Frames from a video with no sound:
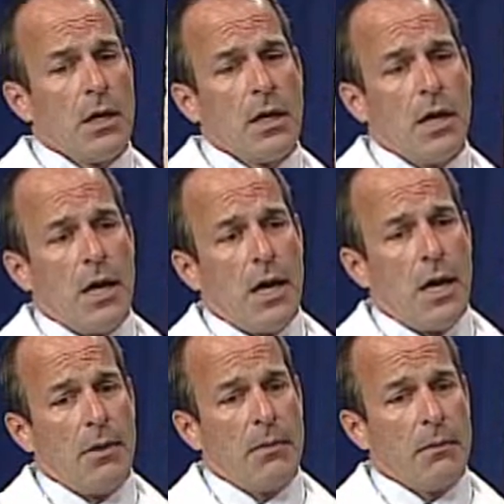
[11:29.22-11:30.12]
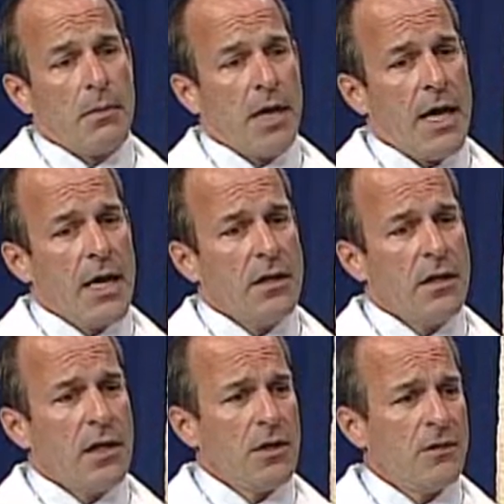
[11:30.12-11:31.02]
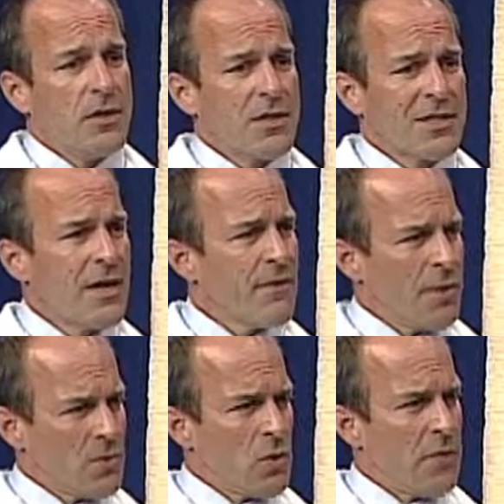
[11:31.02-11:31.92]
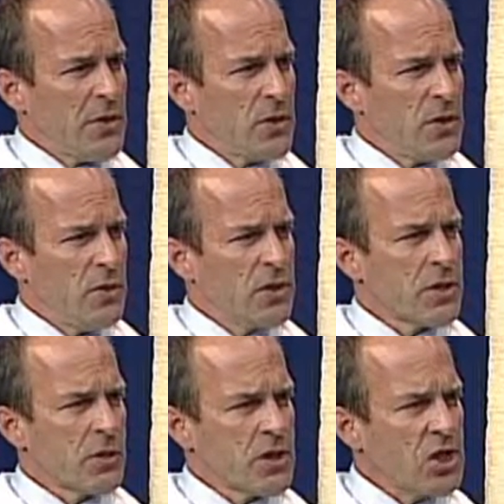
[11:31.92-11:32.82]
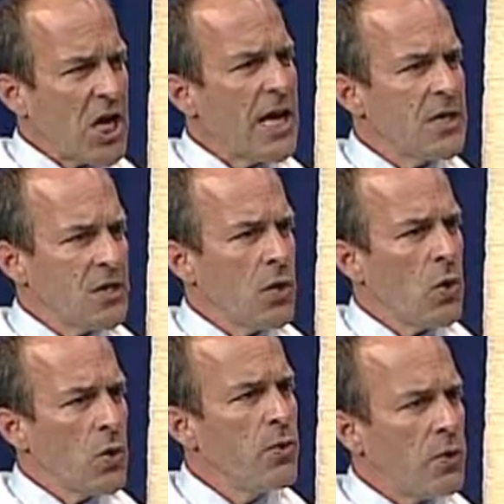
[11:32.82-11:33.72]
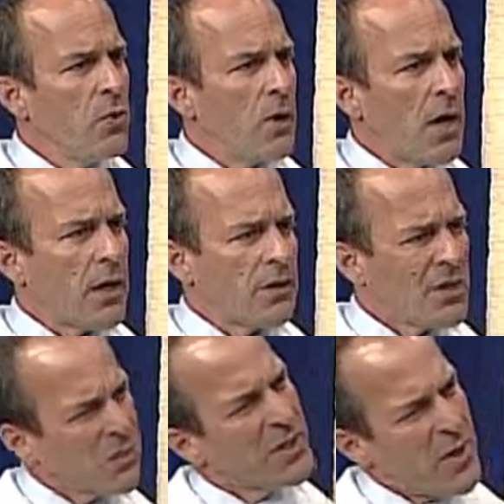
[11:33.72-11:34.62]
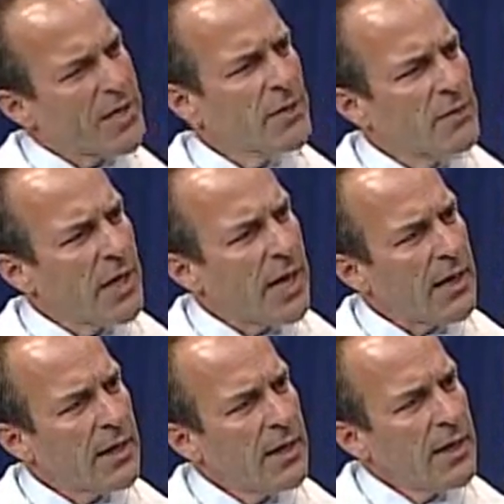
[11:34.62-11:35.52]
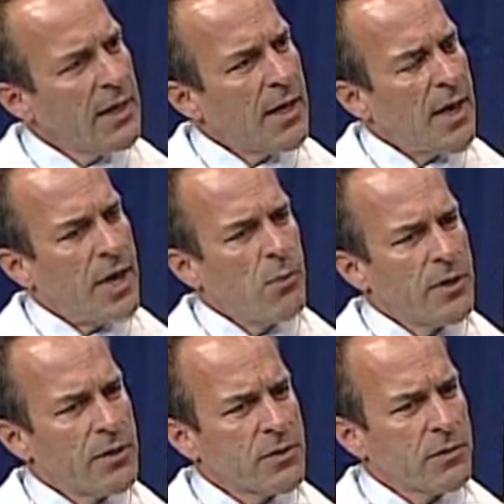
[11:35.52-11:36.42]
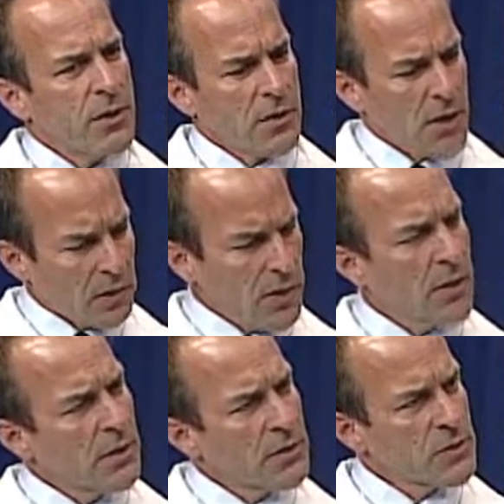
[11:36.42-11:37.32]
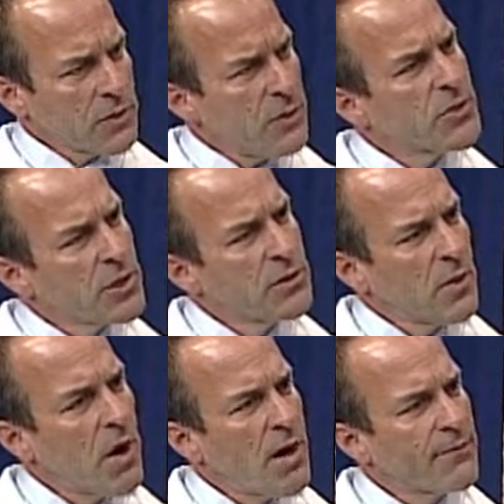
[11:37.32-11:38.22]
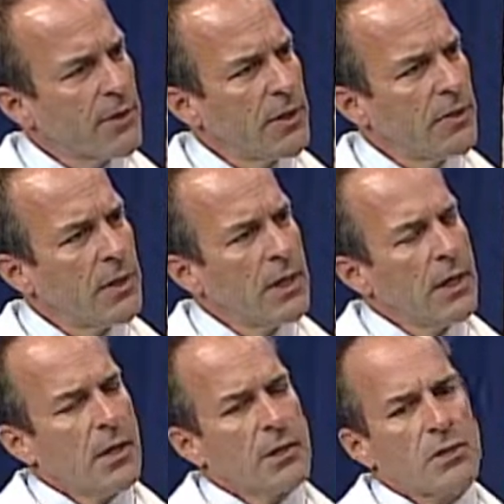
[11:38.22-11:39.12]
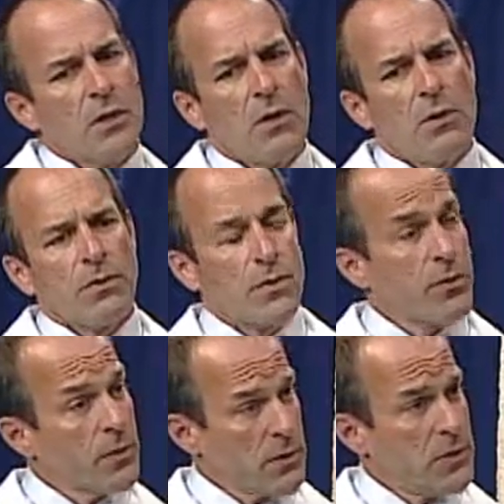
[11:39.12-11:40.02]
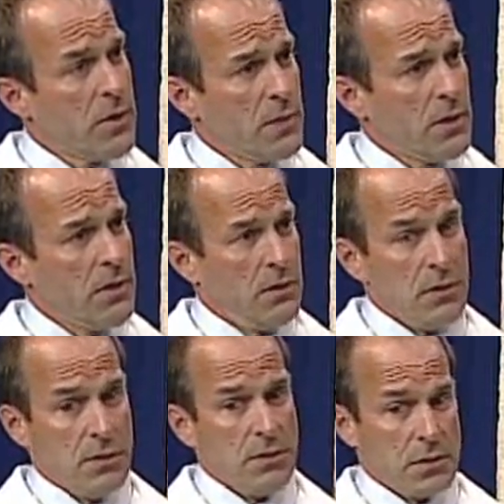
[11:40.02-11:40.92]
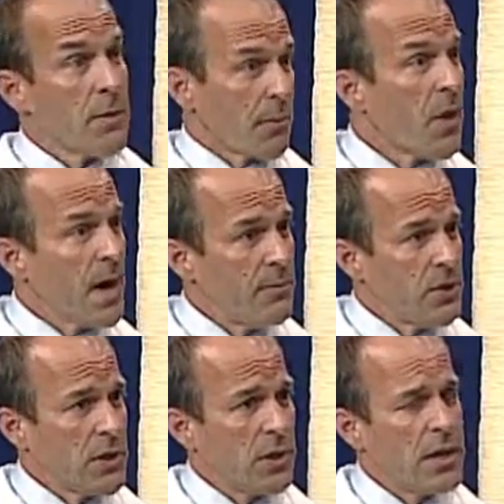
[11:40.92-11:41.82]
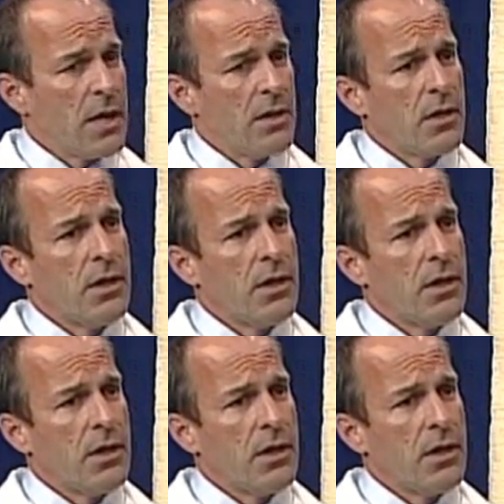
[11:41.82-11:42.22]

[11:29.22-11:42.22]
Um, and, and you've just given up so much of you. You start changing who you are. Do you really want to do that um, when there's a, a, clear solution to offer you? So, so those are some of the, some of the problems you can encounter.